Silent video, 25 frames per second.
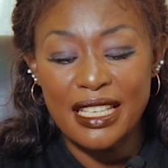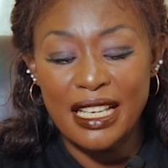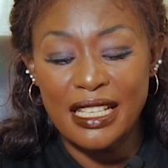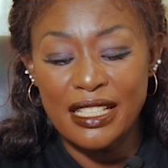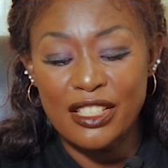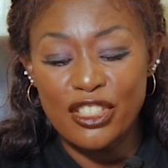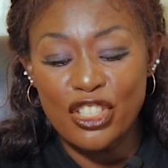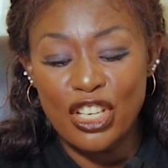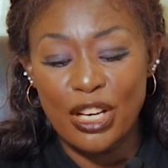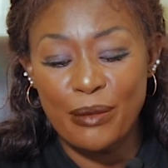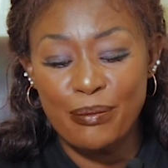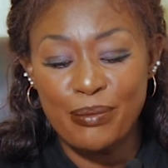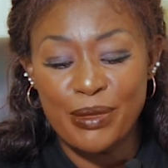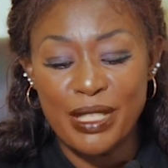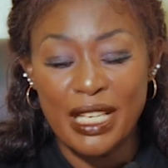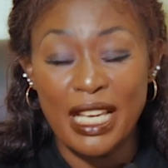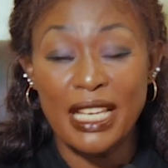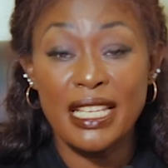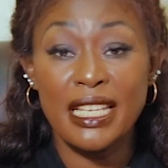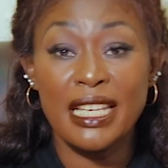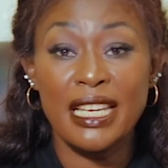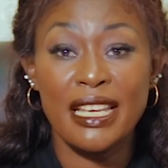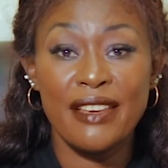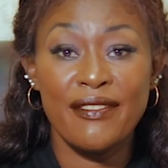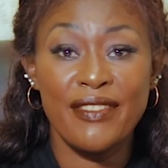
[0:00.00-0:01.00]
in chapter
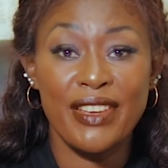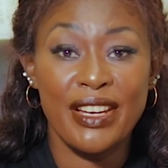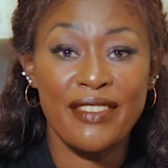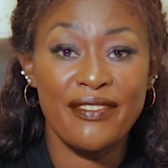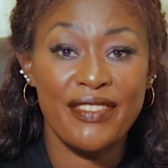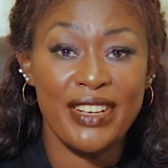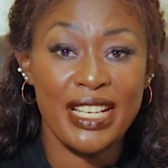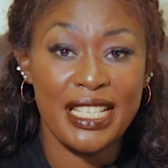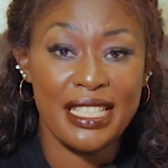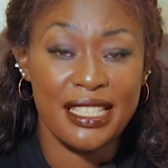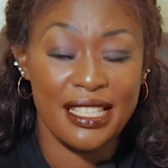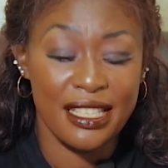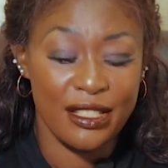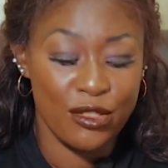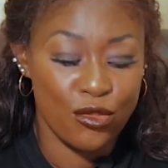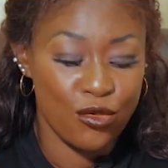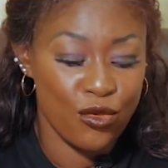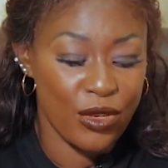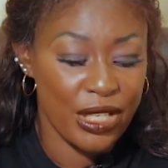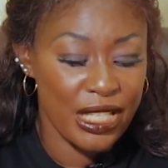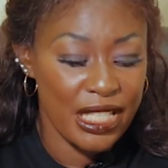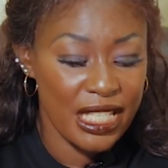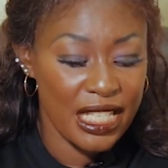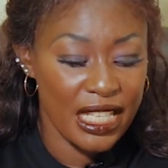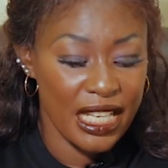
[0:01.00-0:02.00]
11, verses
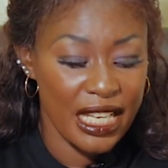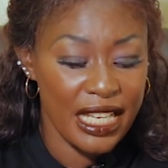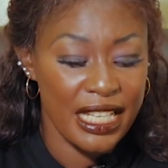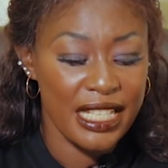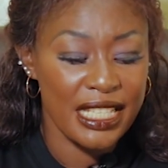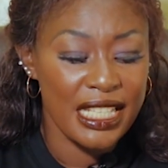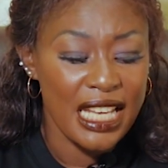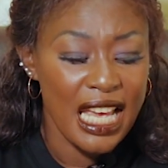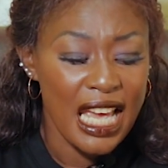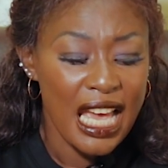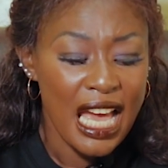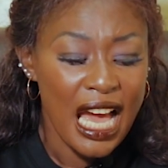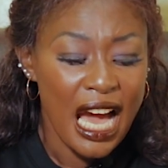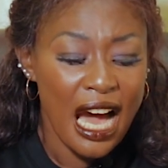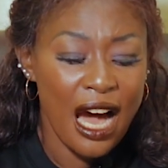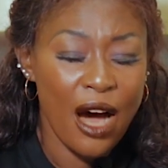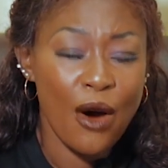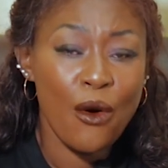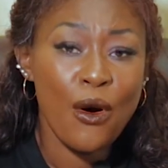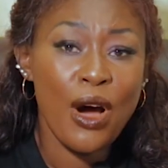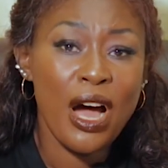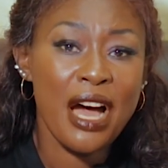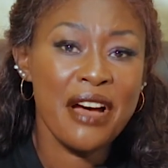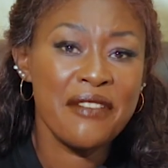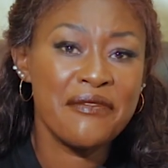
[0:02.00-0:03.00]
28,
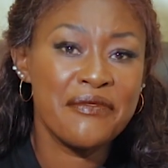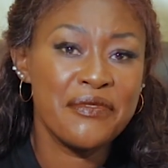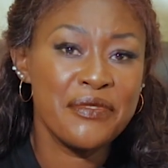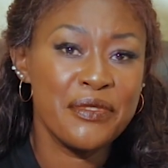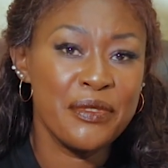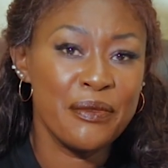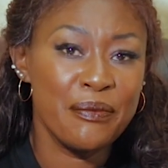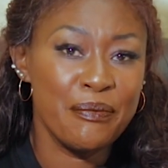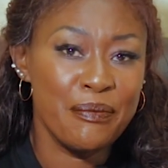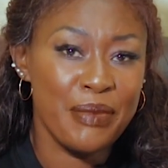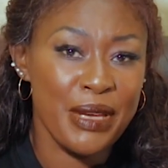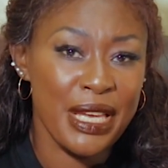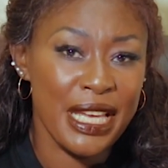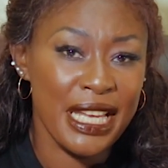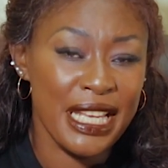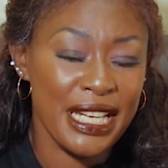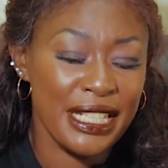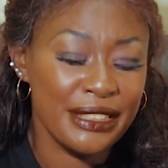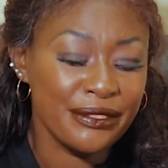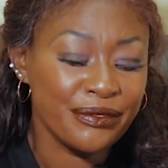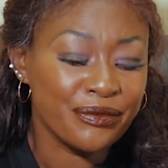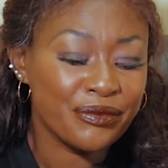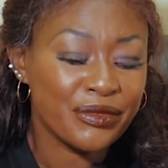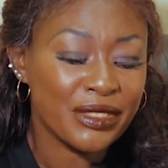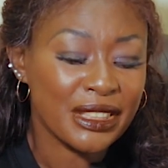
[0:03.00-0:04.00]
how have you
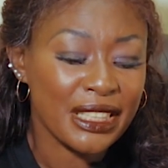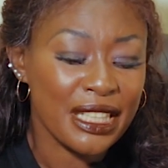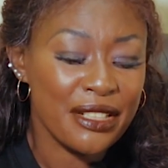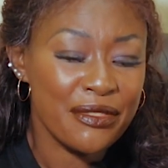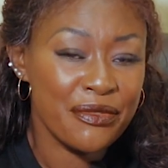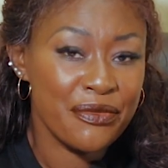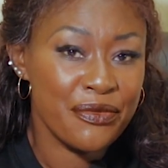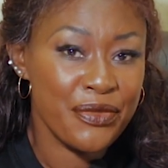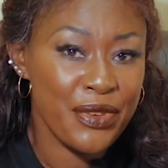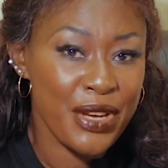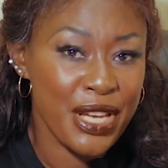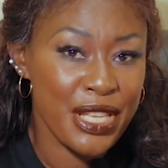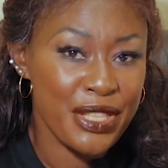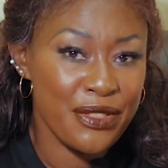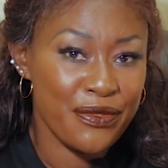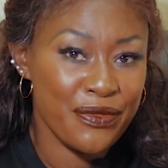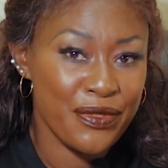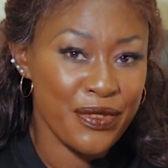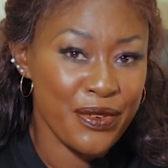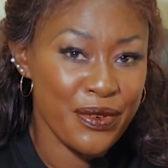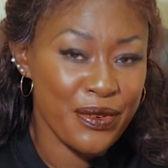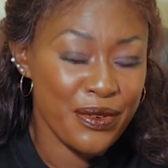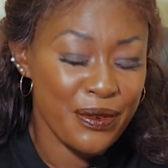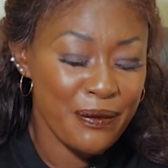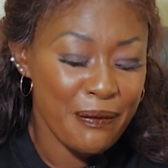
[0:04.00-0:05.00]
been
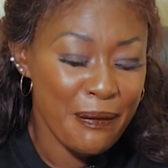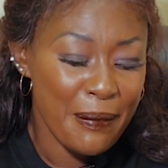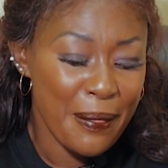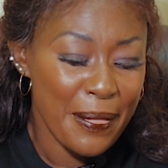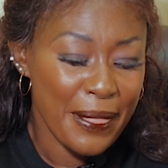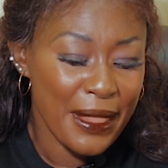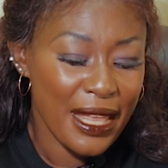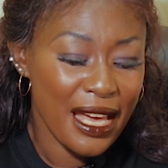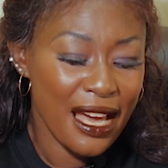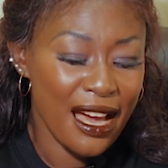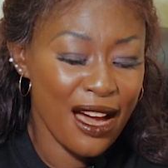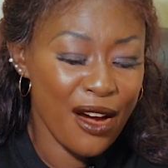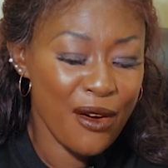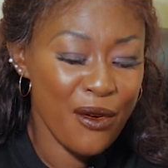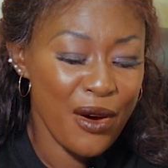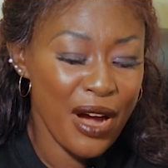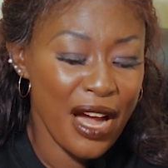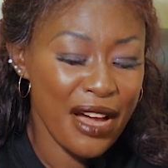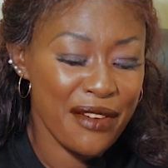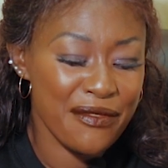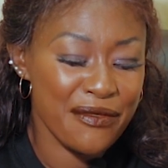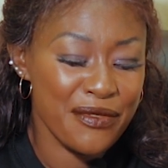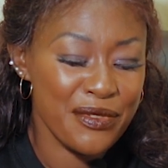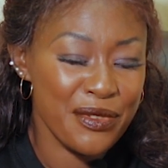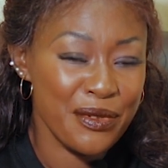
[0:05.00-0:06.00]
faithful? How
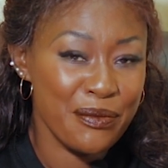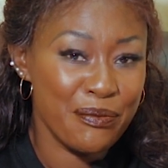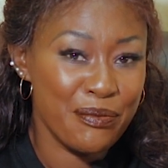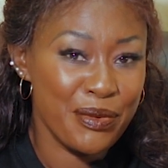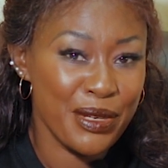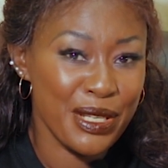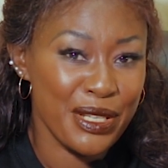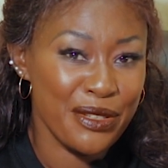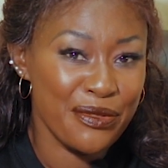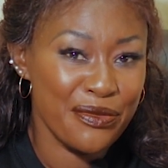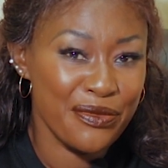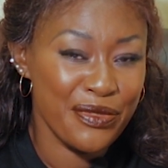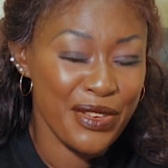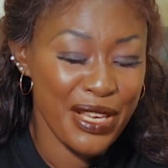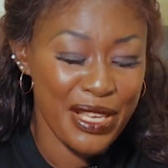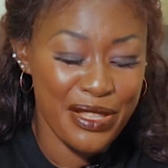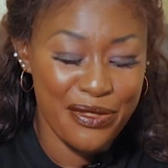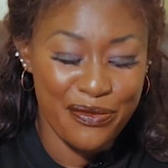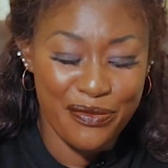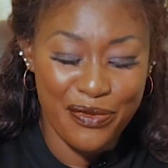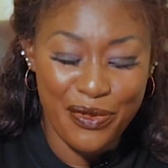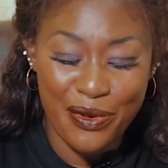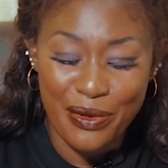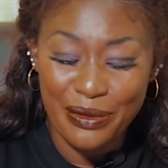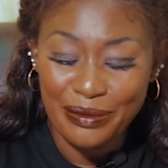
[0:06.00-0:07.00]
have you been
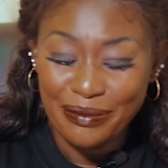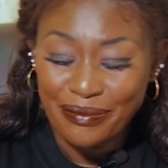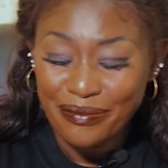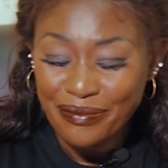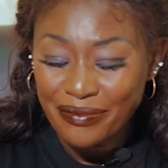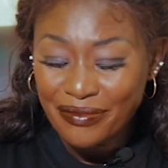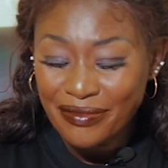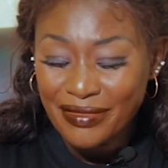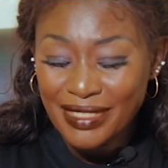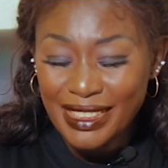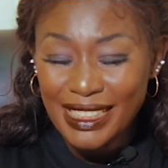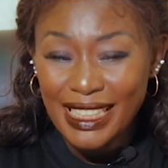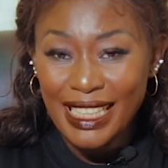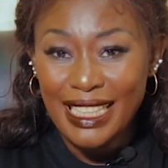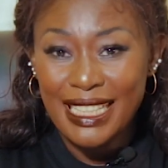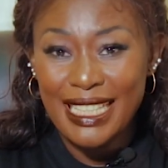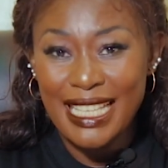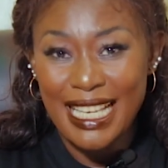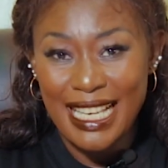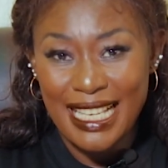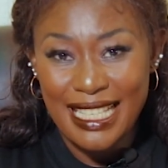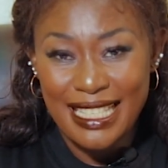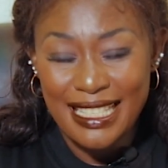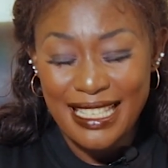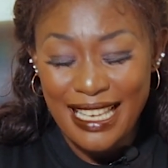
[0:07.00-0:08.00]
faithful?
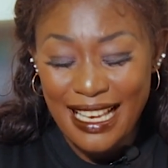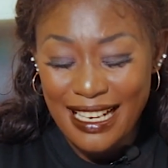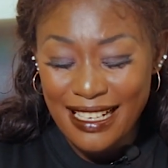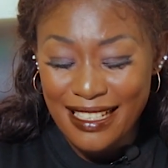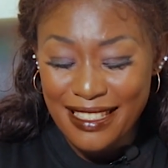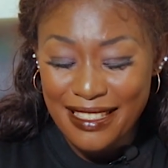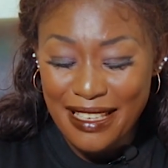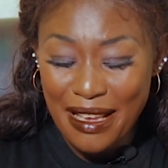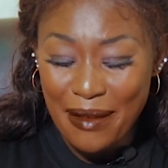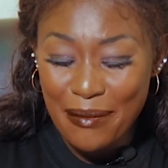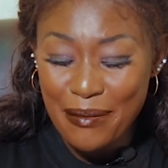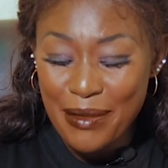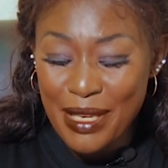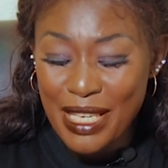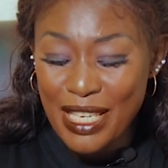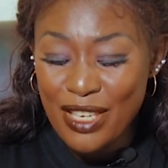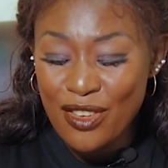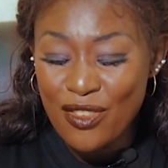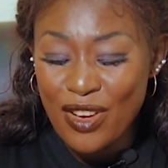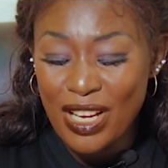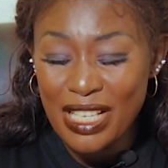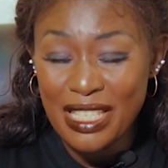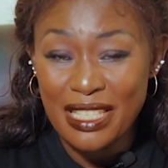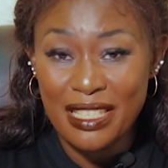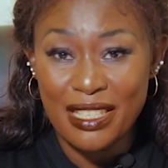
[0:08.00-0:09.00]
Yes, examine
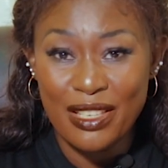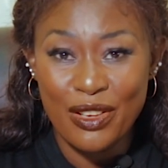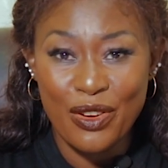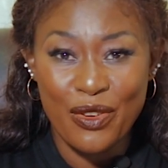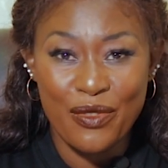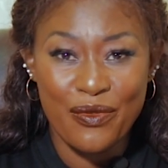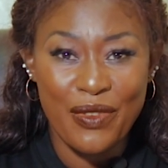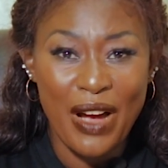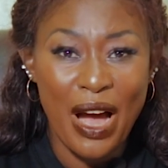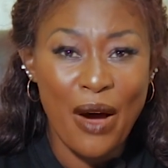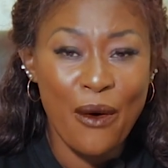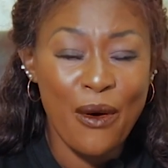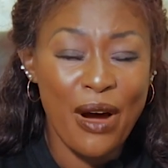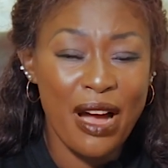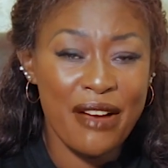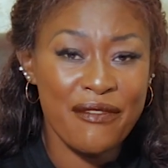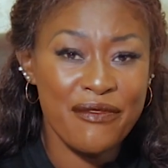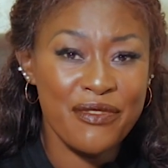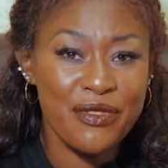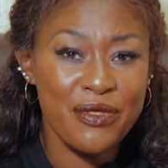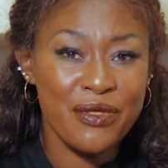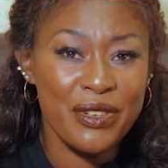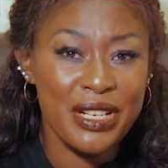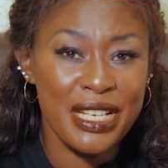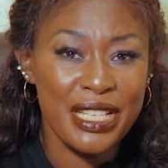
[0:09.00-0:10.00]
yourself. How
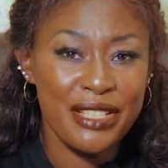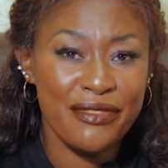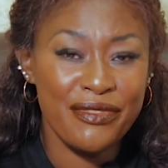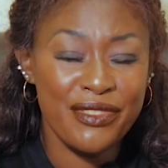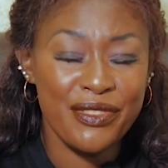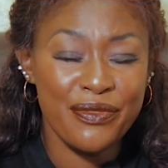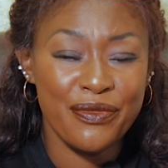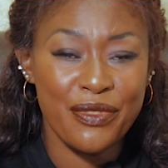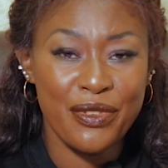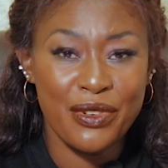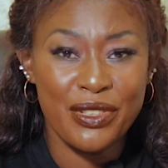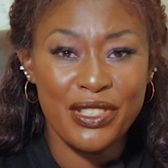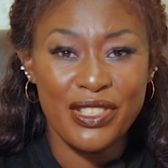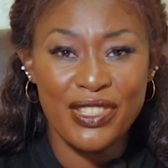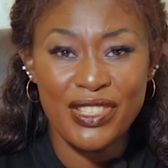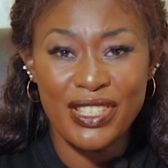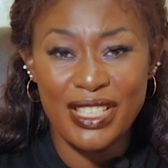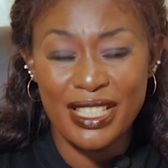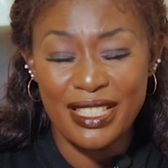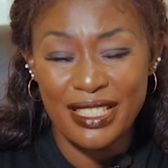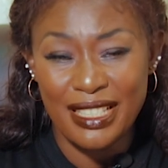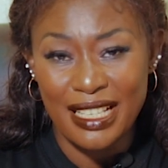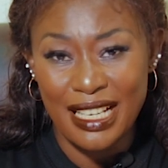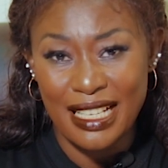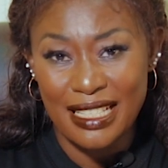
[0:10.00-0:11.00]
have you lived for
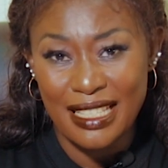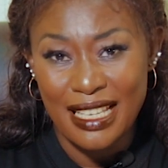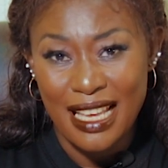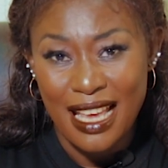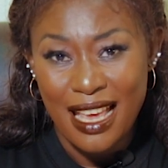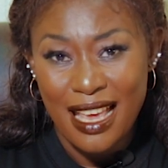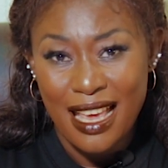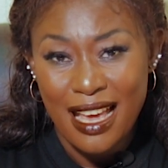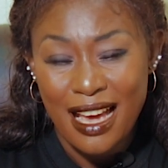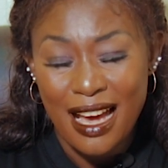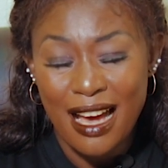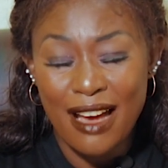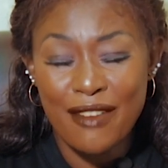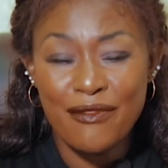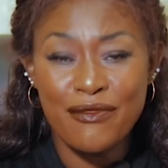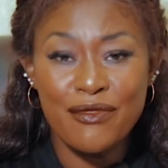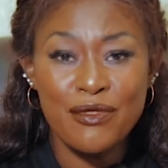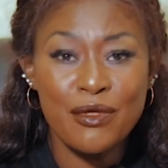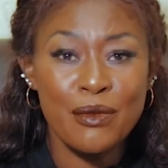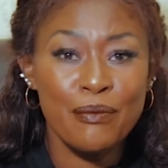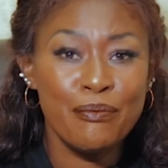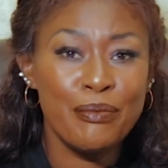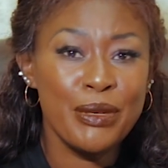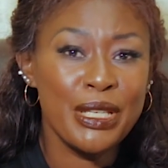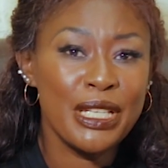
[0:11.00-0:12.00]
Jesus? Have
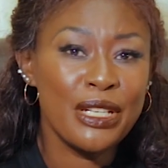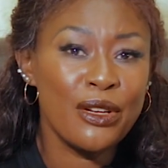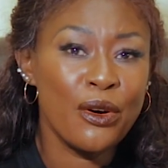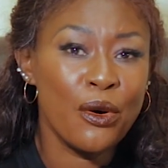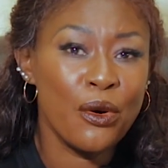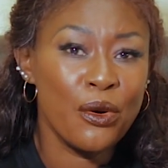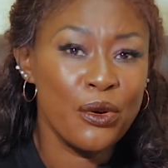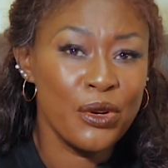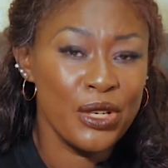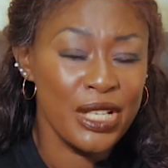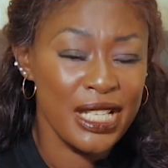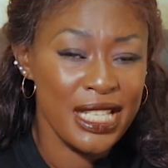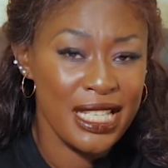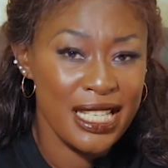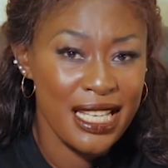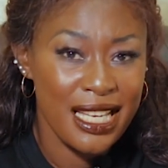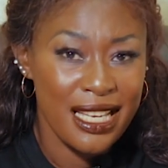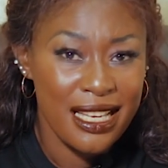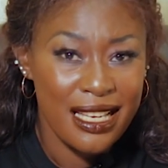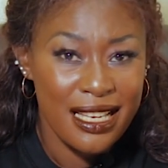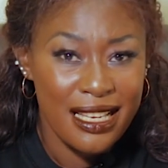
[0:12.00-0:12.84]
you been holy?